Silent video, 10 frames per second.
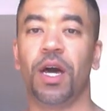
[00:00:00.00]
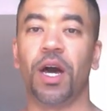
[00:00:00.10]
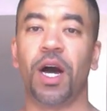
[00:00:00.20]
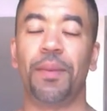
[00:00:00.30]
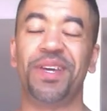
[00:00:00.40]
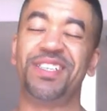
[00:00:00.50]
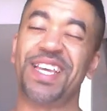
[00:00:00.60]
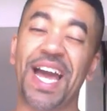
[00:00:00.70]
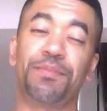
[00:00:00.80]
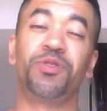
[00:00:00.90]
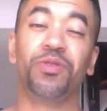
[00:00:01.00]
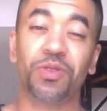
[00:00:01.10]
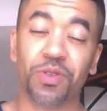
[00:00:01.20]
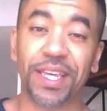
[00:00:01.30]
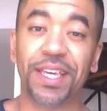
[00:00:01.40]
um, it is
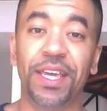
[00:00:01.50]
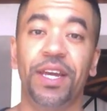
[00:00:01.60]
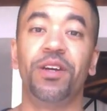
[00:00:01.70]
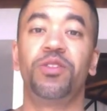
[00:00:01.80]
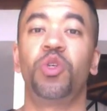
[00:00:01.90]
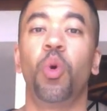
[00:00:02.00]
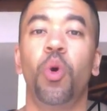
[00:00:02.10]
absolutely geared